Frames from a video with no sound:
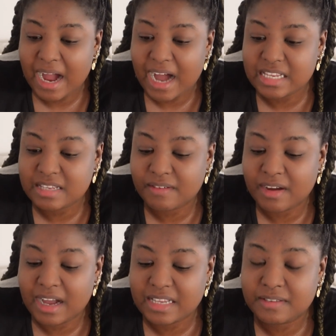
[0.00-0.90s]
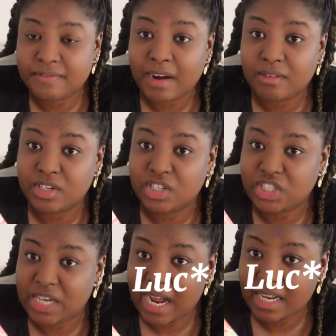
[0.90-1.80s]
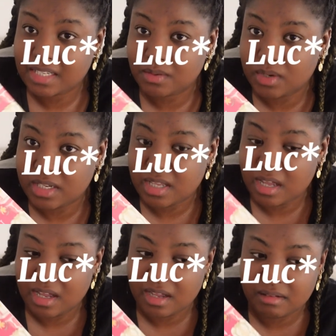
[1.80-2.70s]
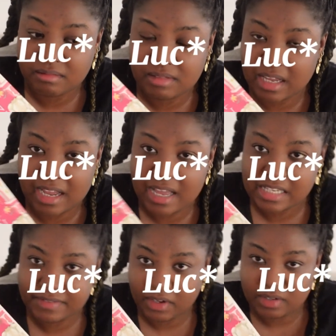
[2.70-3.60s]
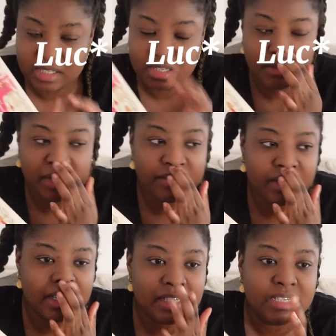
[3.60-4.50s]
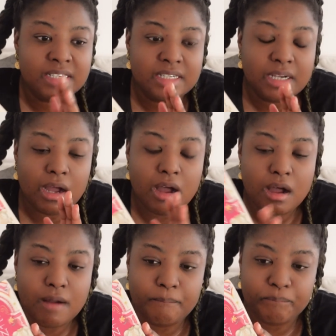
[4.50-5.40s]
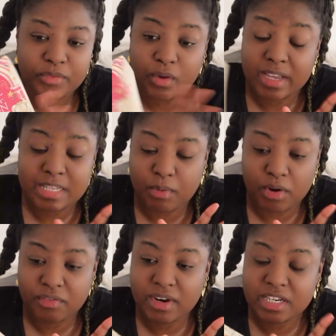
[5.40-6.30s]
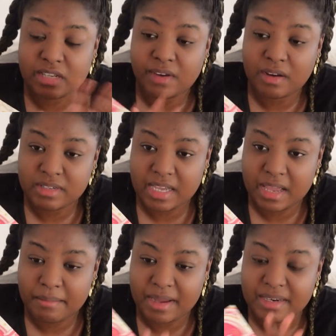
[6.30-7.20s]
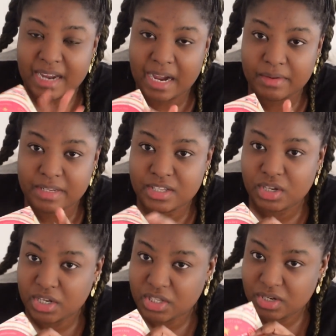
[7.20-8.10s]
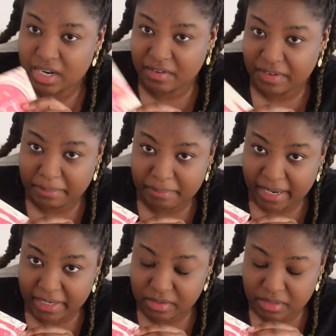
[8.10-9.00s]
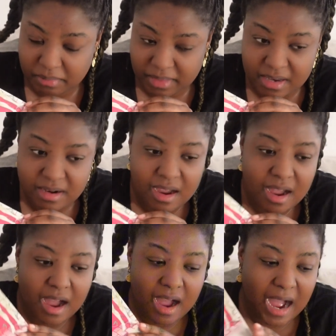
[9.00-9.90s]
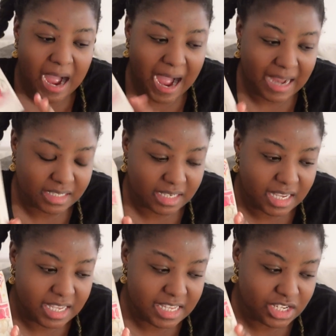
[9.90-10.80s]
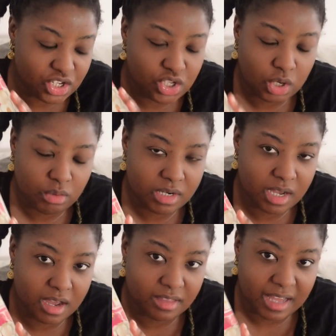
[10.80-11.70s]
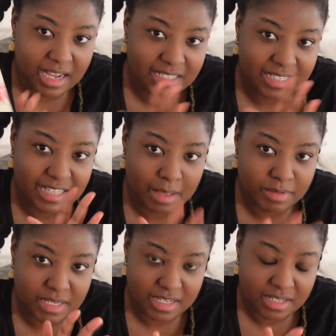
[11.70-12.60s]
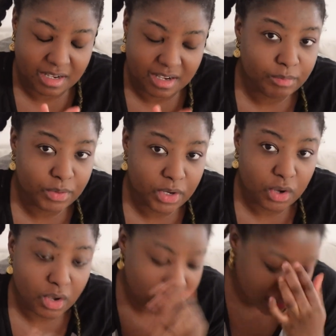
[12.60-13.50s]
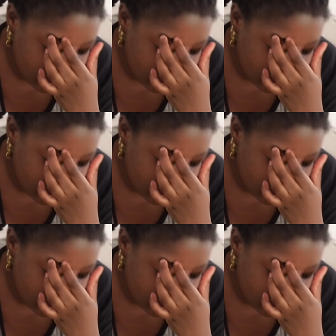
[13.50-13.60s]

has found Jax, who is her ex-fiance or whatever, no, ex-boyfriend. She's found him and now he's turned into a vampire or something, and he's just told her that her stepsister put a curse on